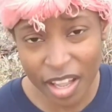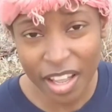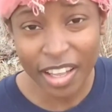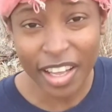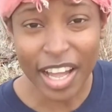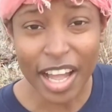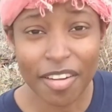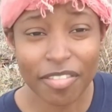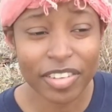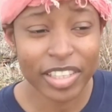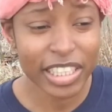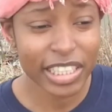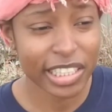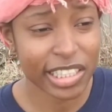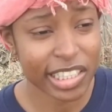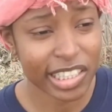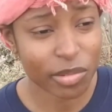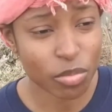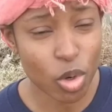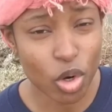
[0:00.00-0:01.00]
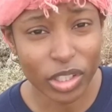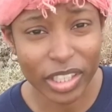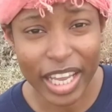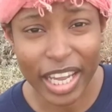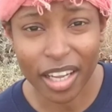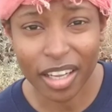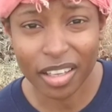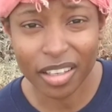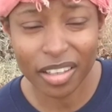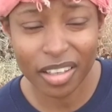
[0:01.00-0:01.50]
Confidence is more
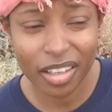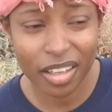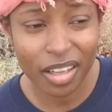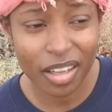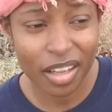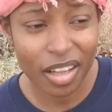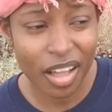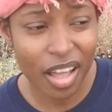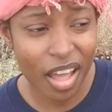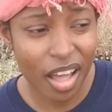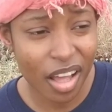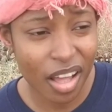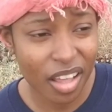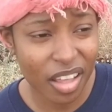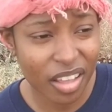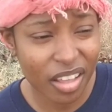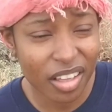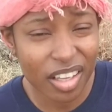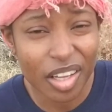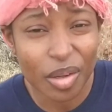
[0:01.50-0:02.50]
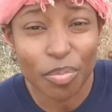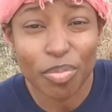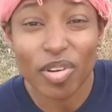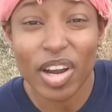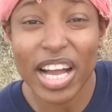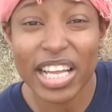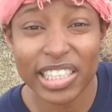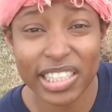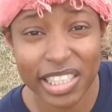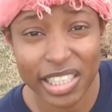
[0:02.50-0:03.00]
like a
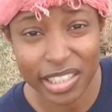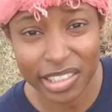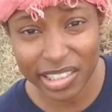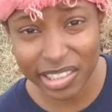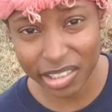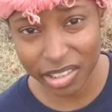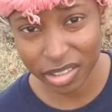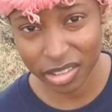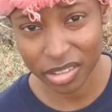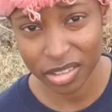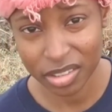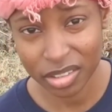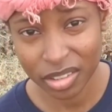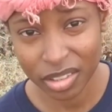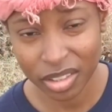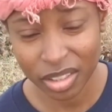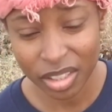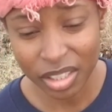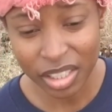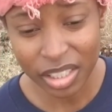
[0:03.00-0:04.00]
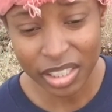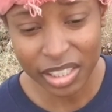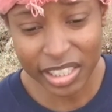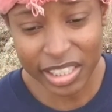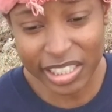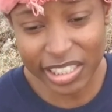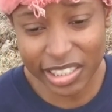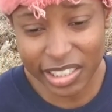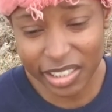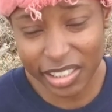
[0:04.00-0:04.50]
process.
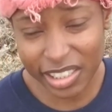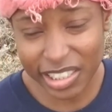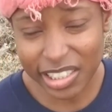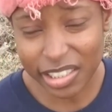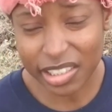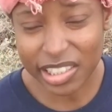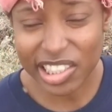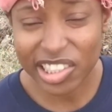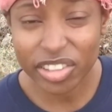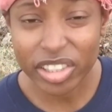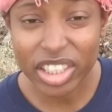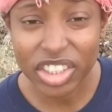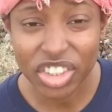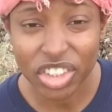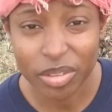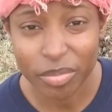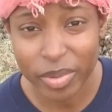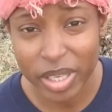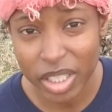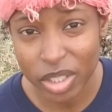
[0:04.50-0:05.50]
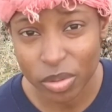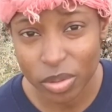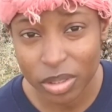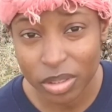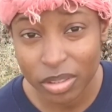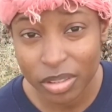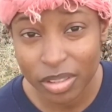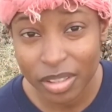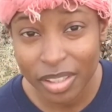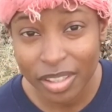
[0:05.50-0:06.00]
It's an instruction
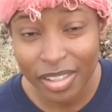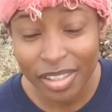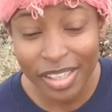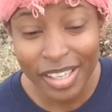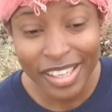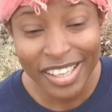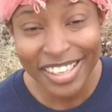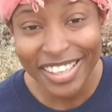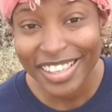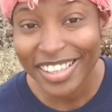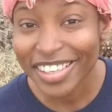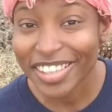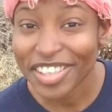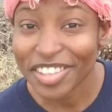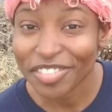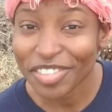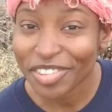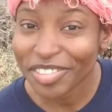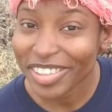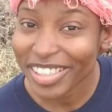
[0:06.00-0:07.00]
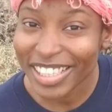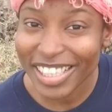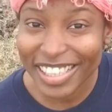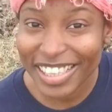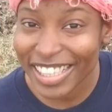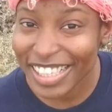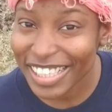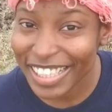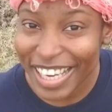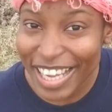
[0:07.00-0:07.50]
manual. And if you
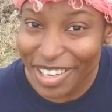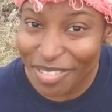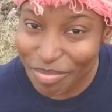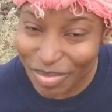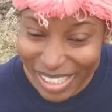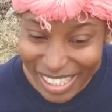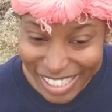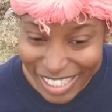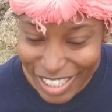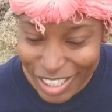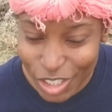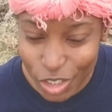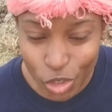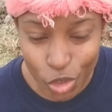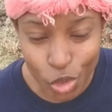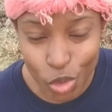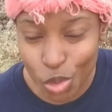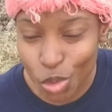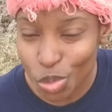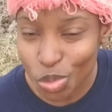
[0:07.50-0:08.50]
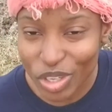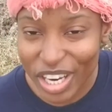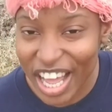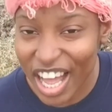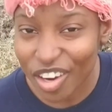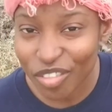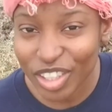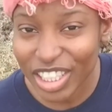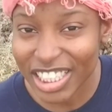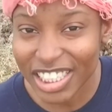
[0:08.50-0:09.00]
anything like me, you do
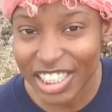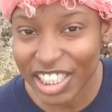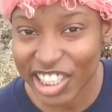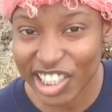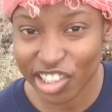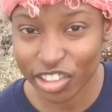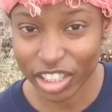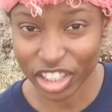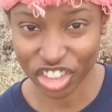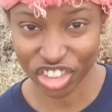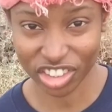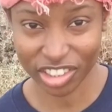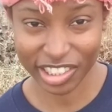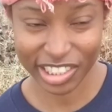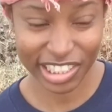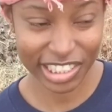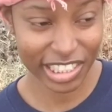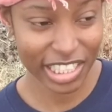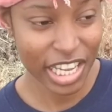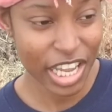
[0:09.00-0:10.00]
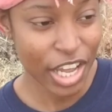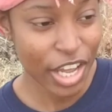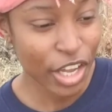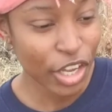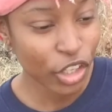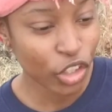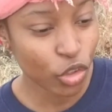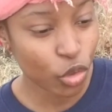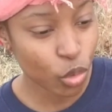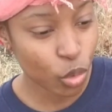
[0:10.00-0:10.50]
not read the instructions.
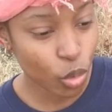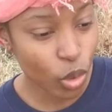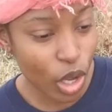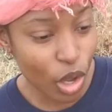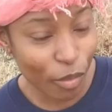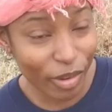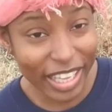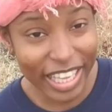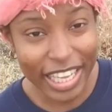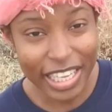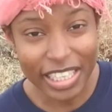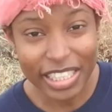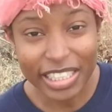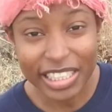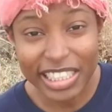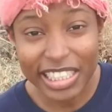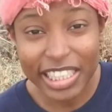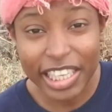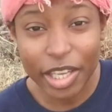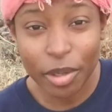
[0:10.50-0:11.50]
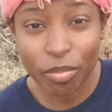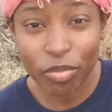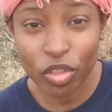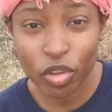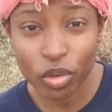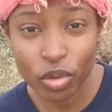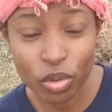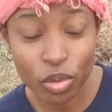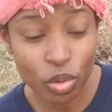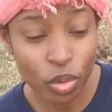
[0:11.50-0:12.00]
You go ahead and skim
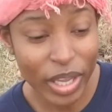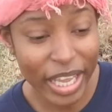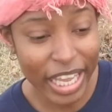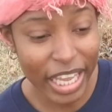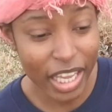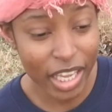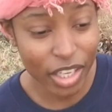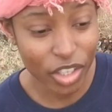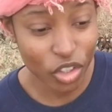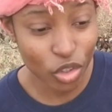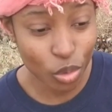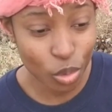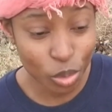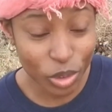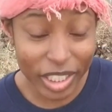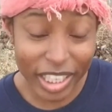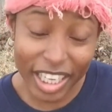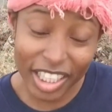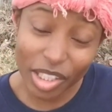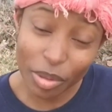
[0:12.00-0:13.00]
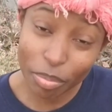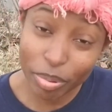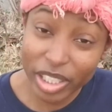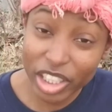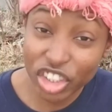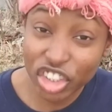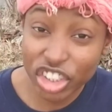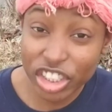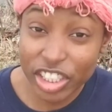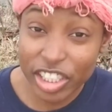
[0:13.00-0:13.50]
through and you look at the
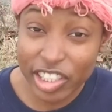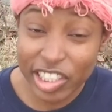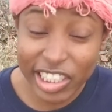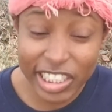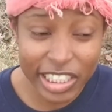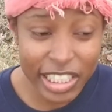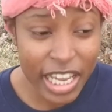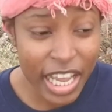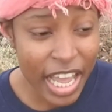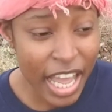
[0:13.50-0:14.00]
pictures